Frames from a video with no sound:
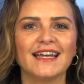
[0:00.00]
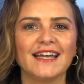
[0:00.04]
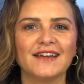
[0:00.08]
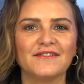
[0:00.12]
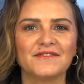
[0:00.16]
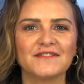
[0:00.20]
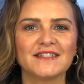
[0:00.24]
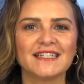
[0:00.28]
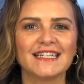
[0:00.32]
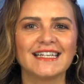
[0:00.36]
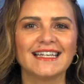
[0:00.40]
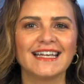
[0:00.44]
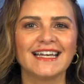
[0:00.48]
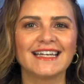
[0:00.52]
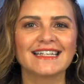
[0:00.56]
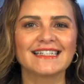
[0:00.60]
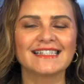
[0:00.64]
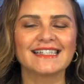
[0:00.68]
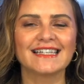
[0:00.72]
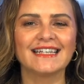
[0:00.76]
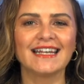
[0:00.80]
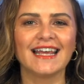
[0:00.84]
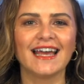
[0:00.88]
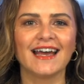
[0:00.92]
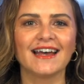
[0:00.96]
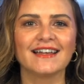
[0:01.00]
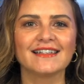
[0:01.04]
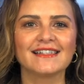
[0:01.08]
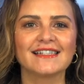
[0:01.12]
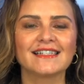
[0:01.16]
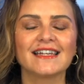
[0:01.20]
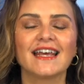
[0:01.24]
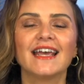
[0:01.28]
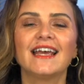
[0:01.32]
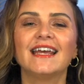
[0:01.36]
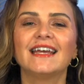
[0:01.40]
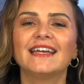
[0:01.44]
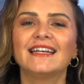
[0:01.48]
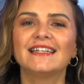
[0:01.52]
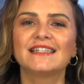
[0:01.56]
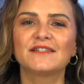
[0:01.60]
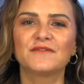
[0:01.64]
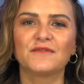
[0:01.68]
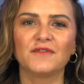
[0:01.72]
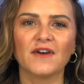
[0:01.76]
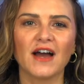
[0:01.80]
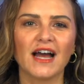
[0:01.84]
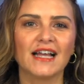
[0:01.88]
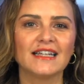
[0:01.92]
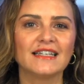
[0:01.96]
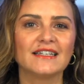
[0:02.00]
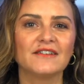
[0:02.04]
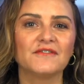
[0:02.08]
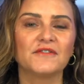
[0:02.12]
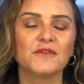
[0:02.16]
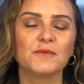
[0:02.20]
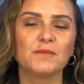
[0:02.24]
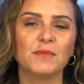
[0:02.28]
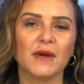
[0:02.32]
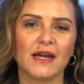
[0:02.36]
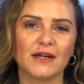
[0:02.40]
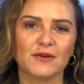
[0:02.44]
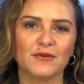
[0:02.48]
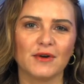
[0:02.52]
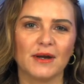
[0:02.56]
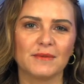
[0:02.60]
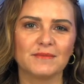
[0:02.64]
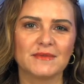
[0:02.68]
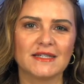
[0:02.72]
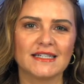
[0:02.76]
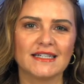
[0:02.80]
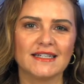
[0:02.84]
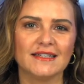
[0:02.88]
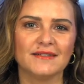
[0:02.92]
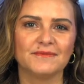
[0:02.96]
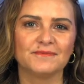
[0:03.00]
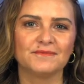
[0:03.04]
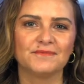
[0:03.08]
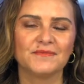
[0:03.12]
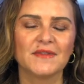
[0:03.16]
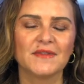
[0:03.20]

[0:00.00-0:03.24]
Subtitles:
FTX announced its filing for bankruptcy.